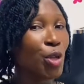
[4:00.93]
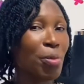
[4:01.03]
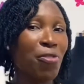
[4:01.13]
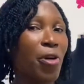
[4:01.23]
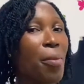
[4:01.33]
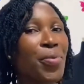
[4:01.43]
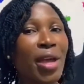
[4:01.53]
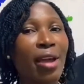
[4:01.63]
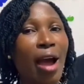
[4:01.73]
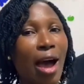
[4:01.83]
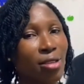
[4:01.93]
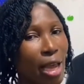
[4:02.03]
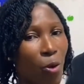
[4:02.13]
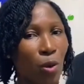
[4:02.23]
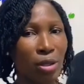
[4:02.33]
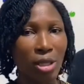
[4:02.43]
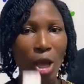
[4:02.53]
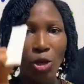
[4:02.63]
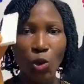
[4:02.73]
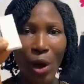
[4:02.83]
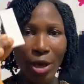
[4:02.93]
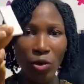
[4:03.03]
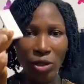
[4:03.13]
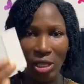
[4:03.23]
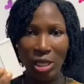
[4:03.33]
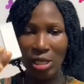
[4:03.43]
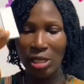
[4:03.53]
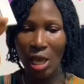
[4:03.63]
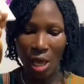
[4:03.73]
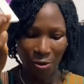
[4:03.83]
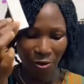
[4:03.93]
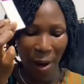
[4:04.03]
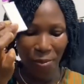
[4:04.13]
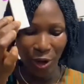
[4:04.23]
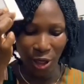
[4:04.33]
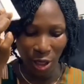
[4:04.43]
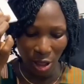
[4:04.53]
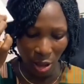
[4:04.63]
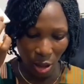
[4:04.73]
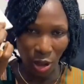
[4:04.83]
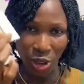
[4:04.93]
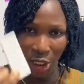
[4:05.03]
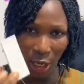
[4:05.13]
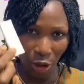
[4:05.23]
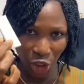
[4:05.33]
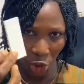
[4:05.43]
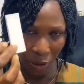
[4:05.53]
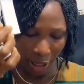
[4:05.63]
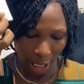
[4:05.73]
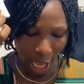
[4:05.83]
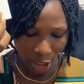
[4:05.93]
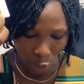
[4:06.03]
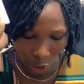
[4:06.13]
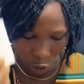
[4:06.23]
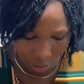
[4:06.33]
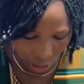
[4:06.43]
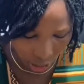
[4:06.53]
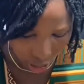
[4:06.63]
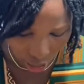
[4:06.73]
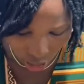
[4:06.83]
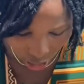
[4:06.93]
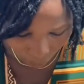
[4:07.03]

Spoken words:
my fabric as I want. So I use this fabric or tailor chalk as well. You'll be needing this.